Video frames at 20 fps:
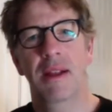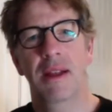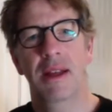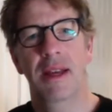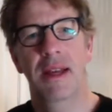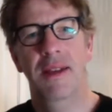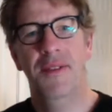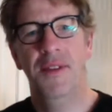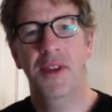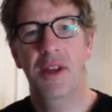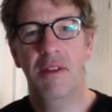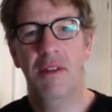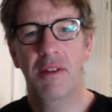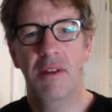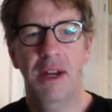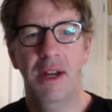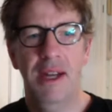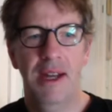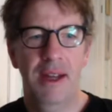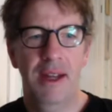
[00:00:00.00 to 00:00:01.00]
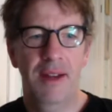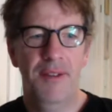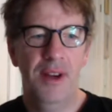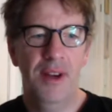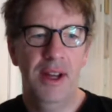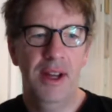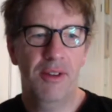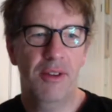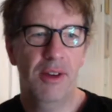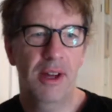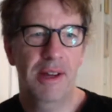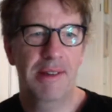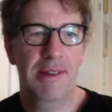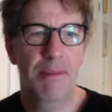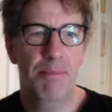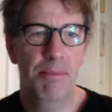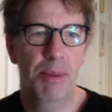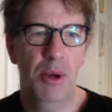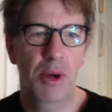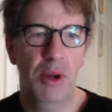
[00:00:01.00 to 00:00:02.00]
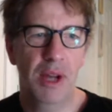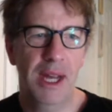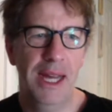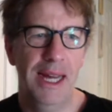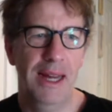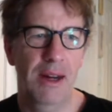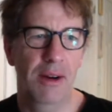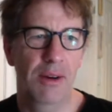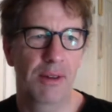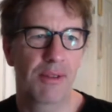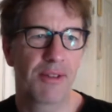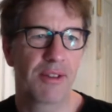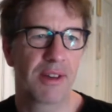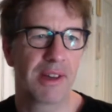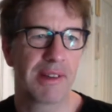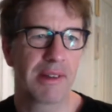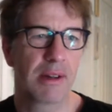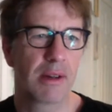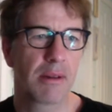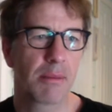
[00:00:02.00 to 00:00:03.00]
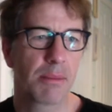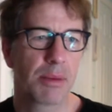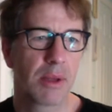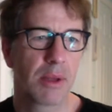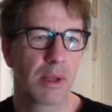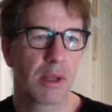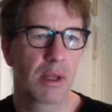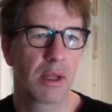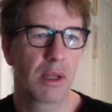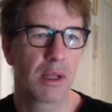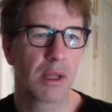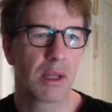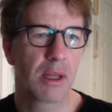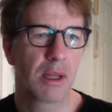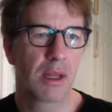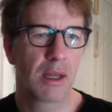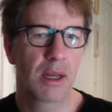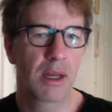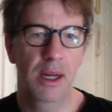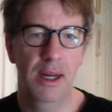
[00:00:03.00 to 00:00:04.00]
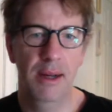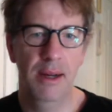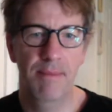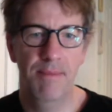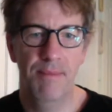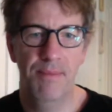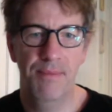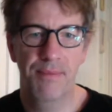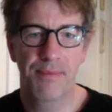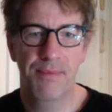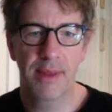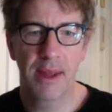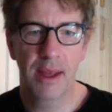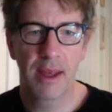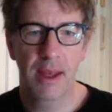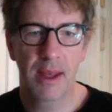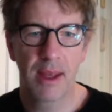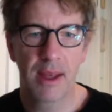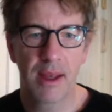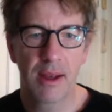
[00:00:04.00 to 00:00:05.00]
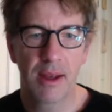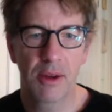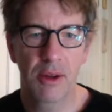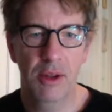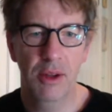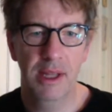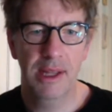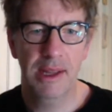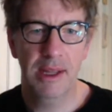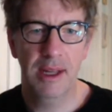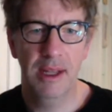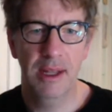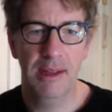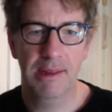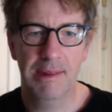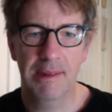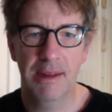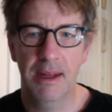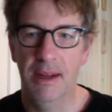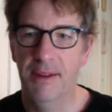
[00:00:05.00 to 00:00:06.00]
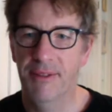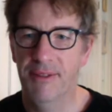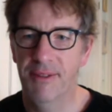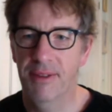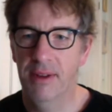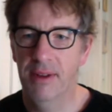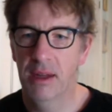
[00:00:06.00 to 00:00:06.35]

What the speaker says: If I tried to block out, for example, all this other stuff,